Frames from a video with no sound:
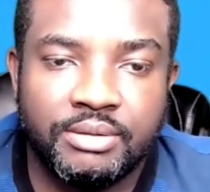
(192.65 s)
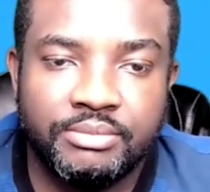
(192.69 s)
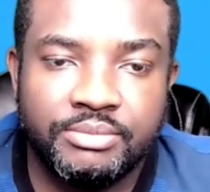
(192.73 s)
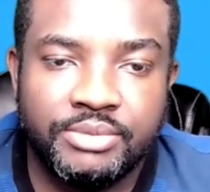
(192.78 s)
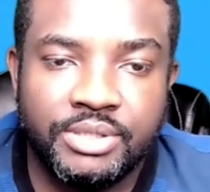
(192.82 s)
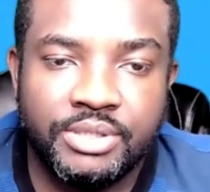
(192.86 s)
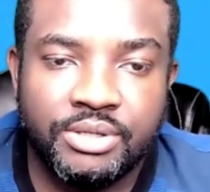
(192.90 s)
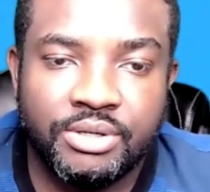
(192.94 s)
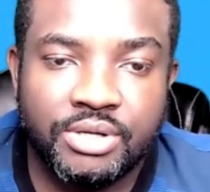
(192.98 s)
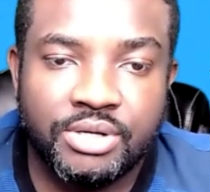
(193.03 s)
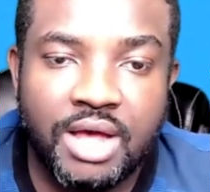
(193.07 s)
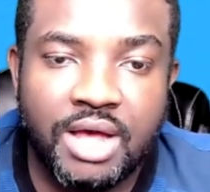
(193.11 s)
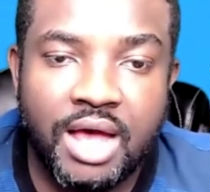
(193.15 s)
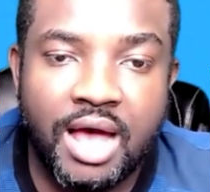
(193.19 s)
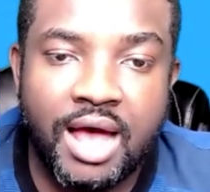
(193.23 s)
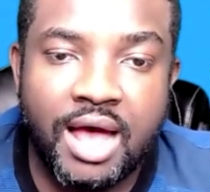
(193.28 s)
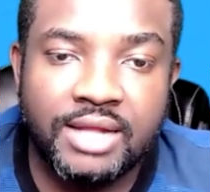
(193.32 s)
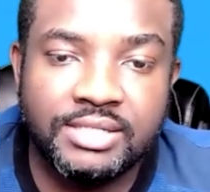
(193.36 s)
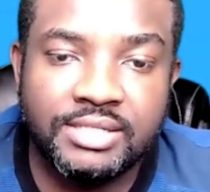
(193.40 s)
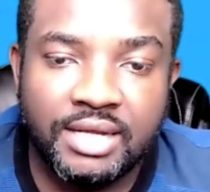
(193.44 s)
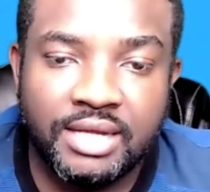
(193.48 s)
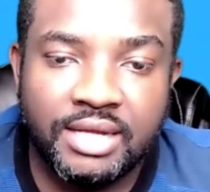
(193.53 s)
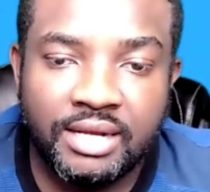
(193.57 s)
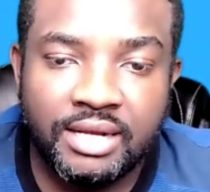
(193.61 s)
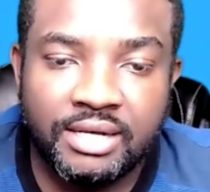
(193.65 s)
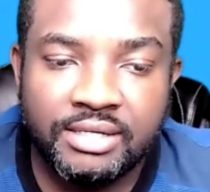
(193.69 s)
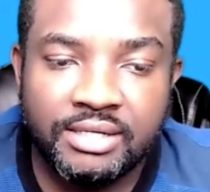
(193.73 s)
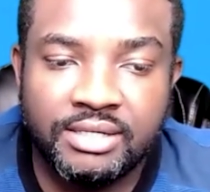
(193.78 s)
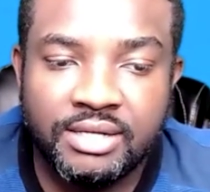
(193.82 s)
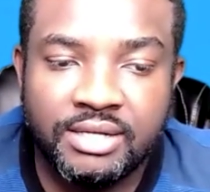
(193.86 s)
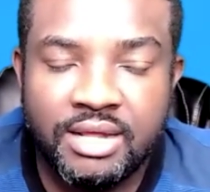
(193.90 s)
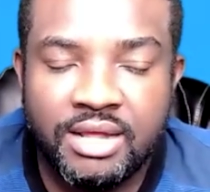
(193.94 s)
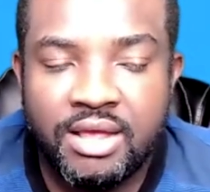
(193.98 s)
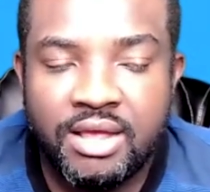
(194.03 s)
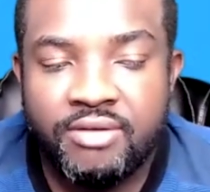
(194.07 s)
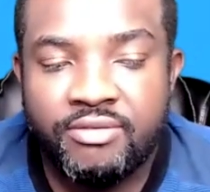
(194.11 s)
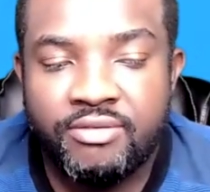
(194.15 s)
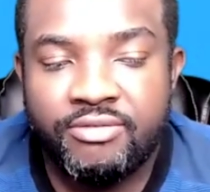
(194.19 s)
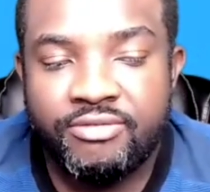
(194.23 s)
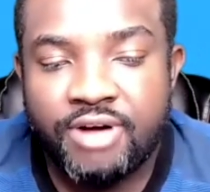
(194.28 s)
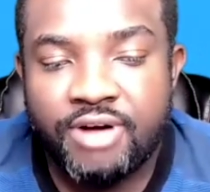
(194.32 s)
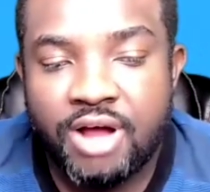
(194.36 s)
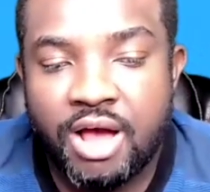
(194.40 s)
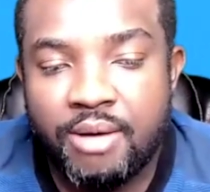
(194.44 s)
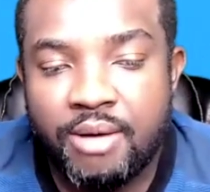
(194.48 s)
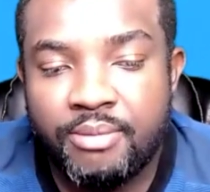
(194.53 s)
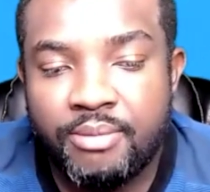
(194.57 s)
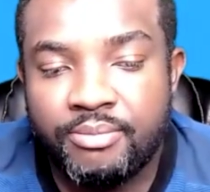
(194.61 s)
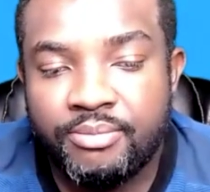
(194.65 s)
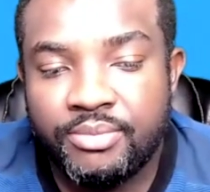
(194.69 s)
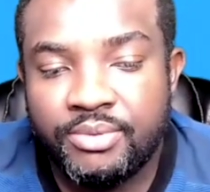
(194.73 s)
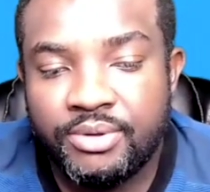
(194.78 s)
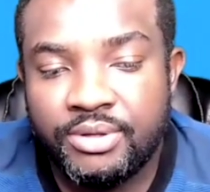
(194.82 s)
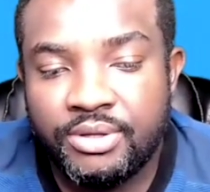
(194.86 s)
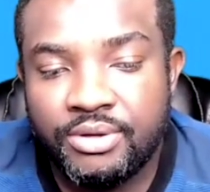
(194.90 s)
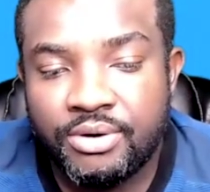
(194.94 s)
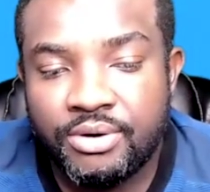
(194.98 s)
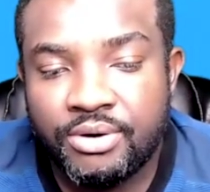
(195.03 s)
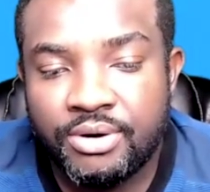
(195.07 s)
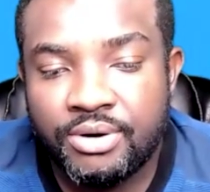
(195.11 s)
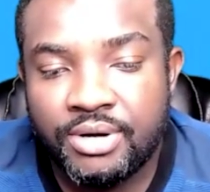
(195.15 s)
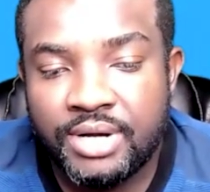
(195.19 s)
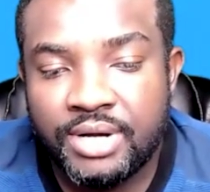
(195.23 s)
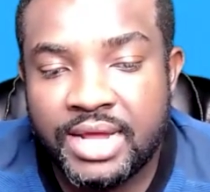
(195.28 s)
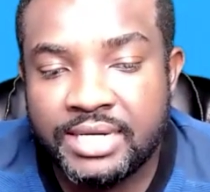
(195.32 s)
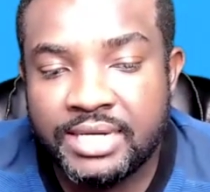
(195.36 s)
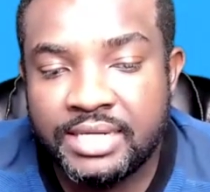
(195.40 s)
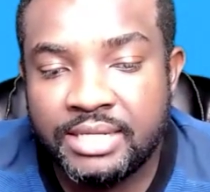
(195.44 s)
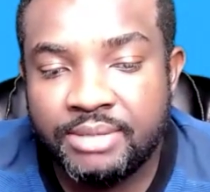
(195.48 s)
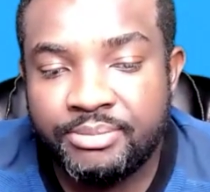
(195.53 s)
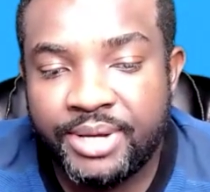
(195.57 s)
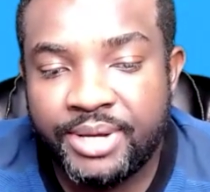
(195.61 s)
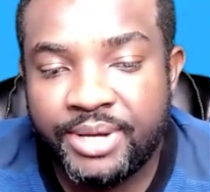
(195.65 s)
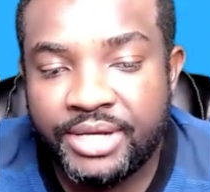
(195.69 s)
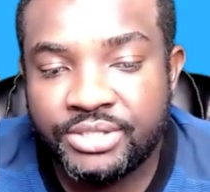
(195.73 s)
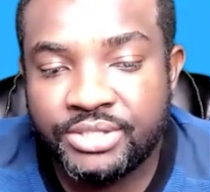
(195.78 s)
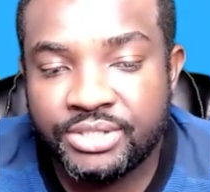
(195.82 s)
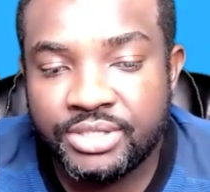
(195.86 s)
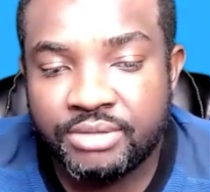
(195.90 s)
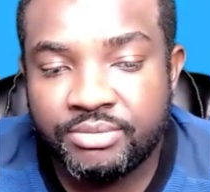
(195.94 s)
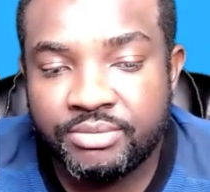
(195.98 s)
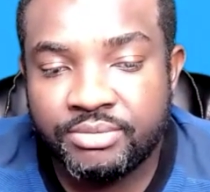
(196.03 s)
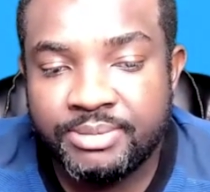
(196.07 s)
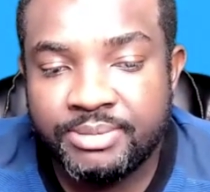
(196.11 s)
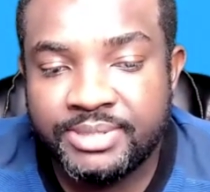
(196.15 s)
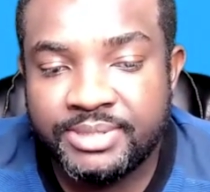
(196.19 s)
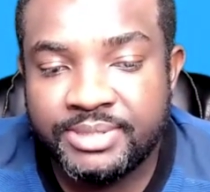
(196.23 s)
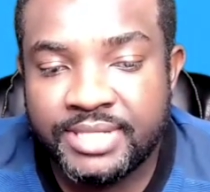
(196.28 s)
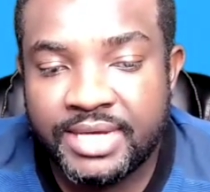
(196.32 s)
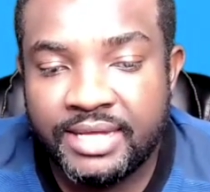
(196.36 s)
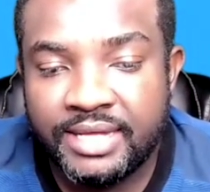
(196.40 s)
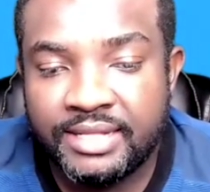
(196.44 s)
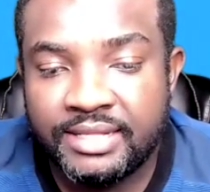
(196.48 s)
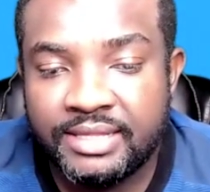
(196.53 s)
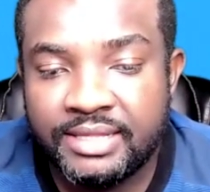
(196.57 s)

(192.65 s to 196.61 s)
content from your landing page or your website,